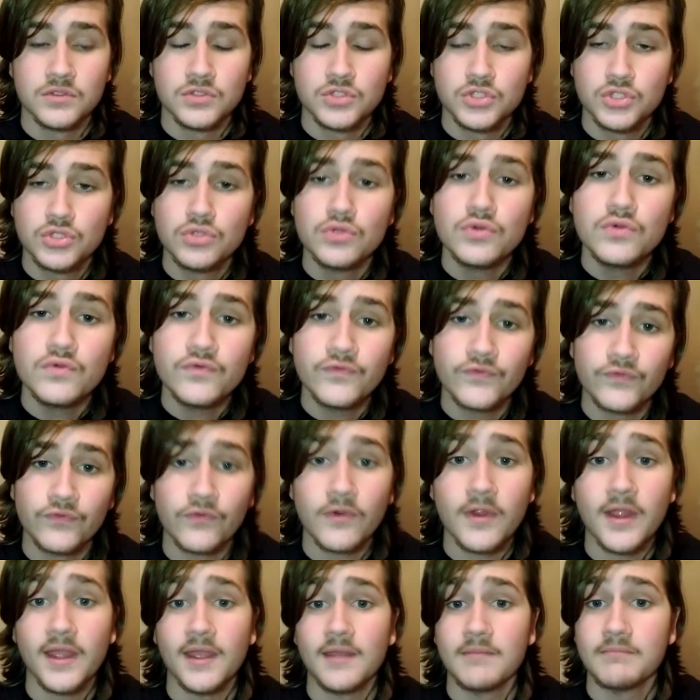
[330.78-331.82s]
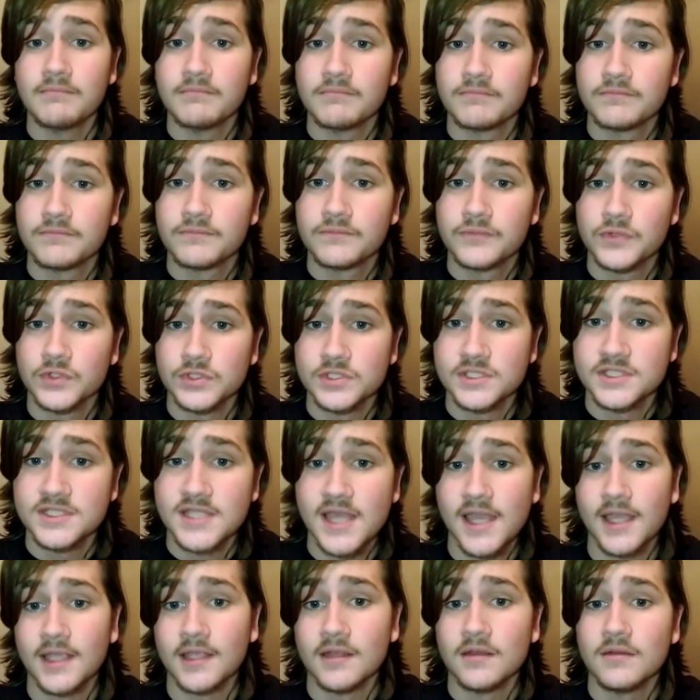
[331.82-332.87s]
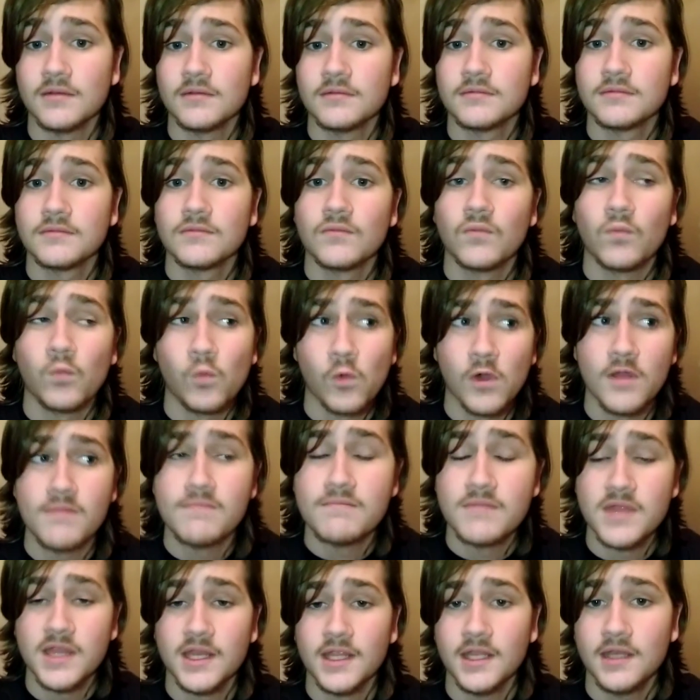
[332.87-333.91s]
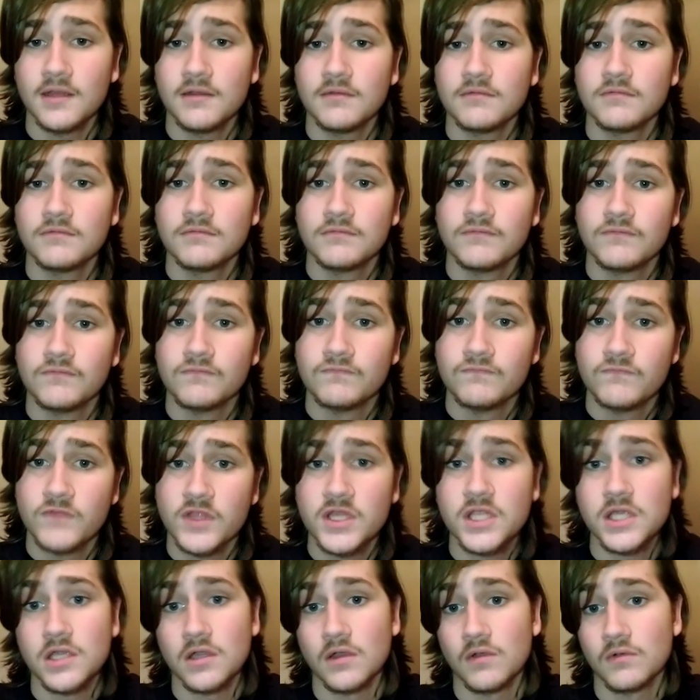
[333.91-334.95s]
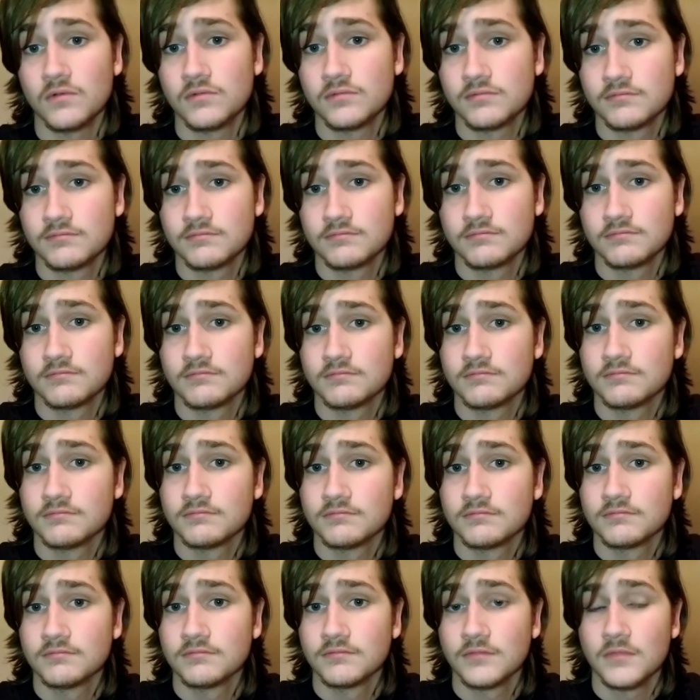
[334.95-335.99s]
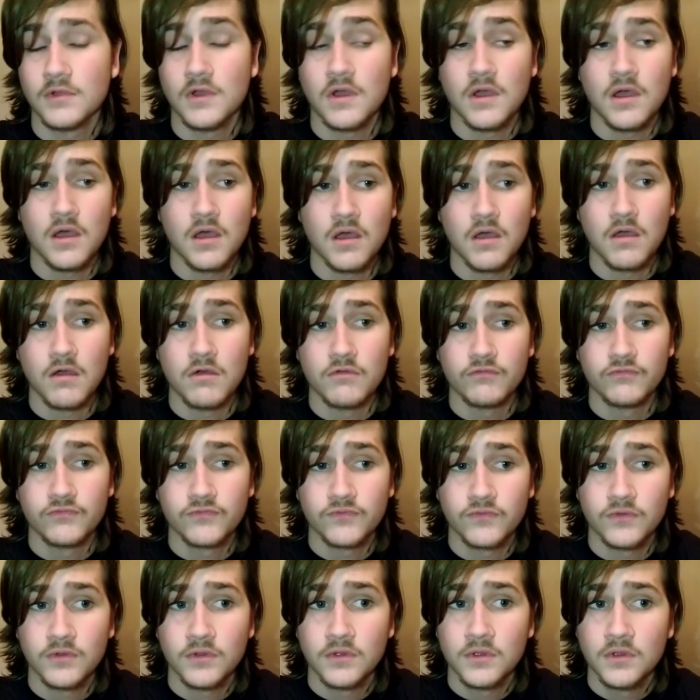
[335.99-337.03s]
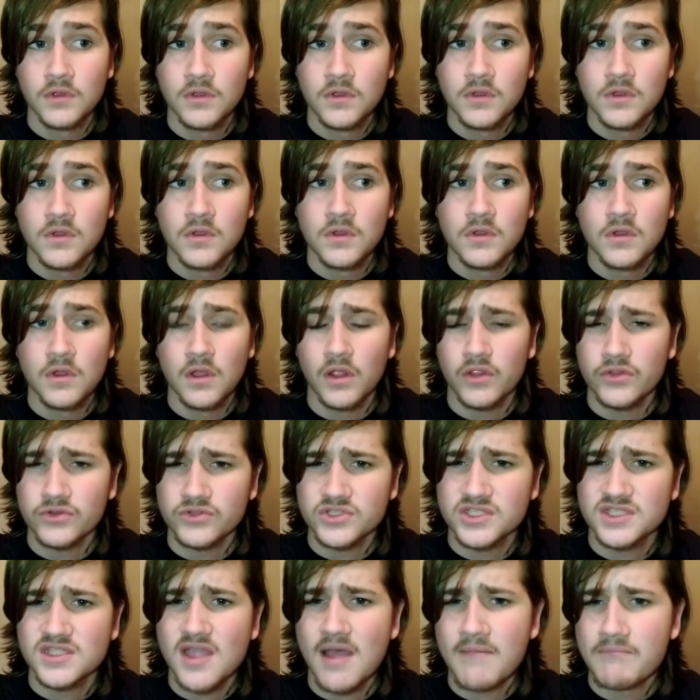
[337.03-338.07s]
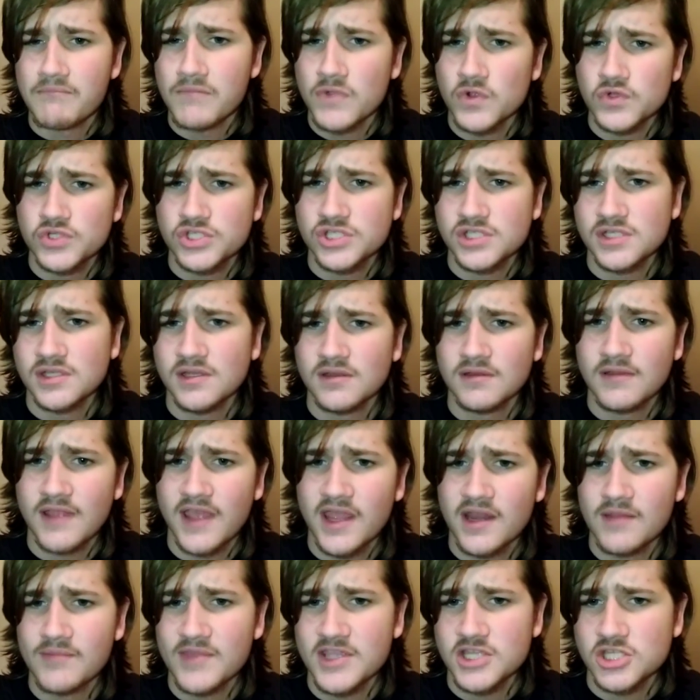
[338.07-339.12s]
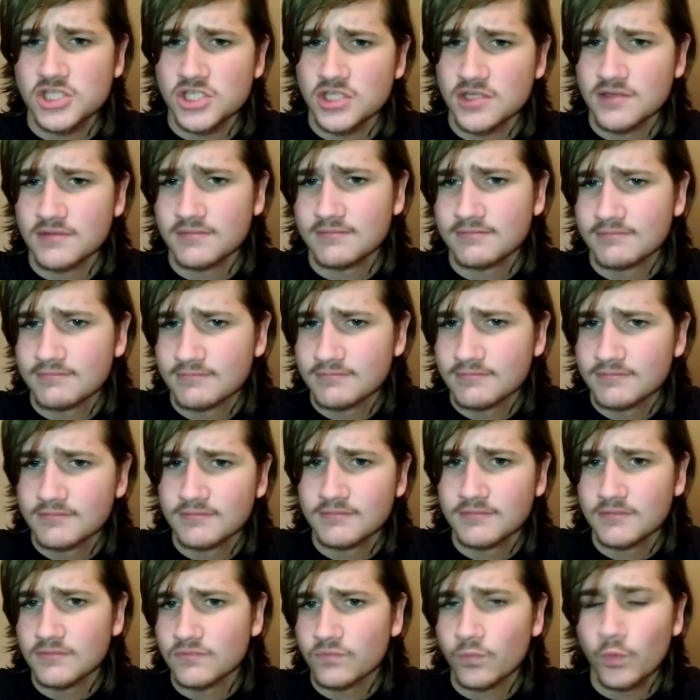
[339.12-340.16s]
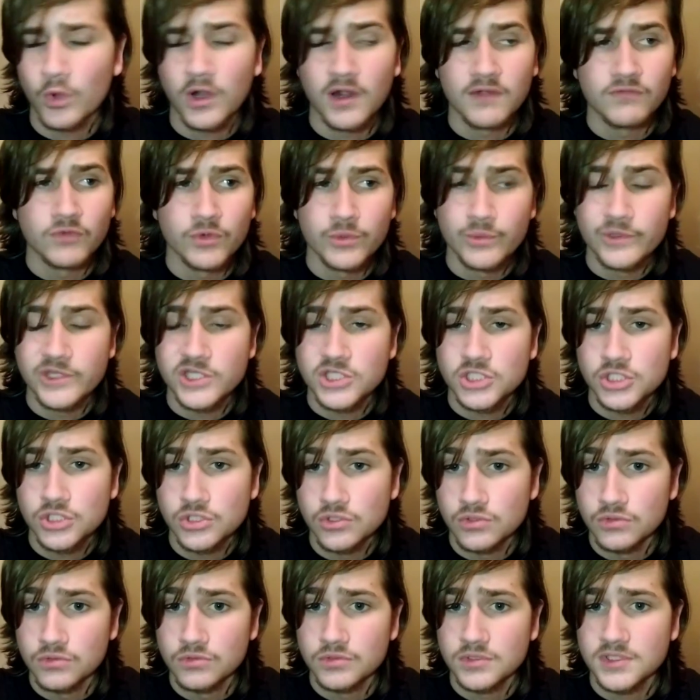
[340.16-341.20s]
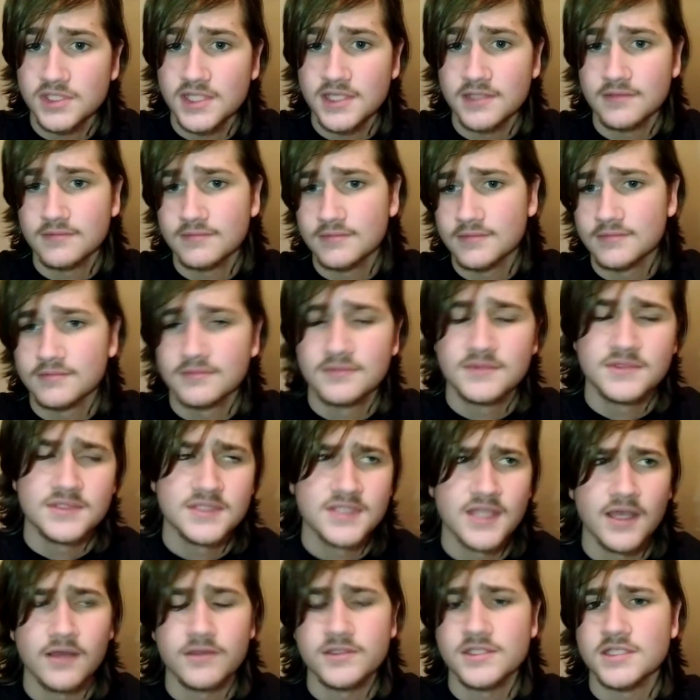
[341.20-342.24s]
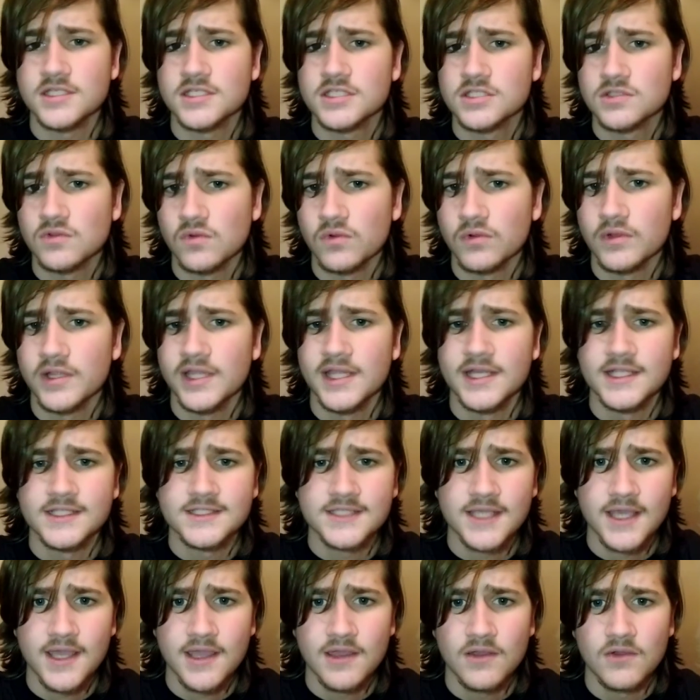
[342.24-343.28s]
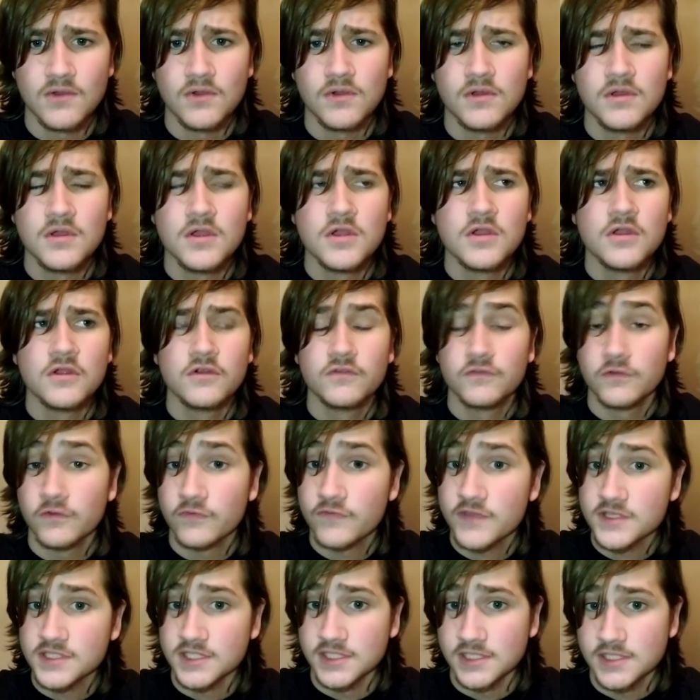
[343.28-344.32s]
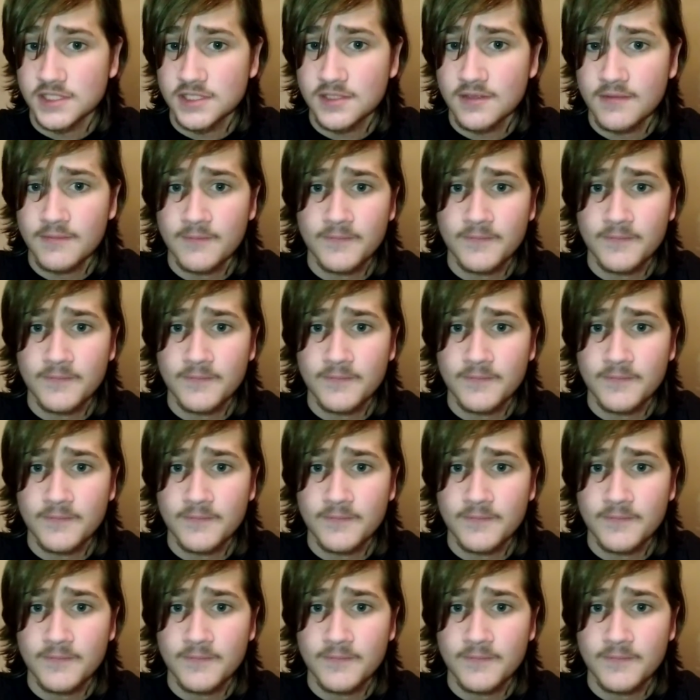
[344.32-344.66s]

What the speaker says: 2 frame per second, 1 minute video of a little stop motion animation, whatever we choose, that tells a story and a tale for physics.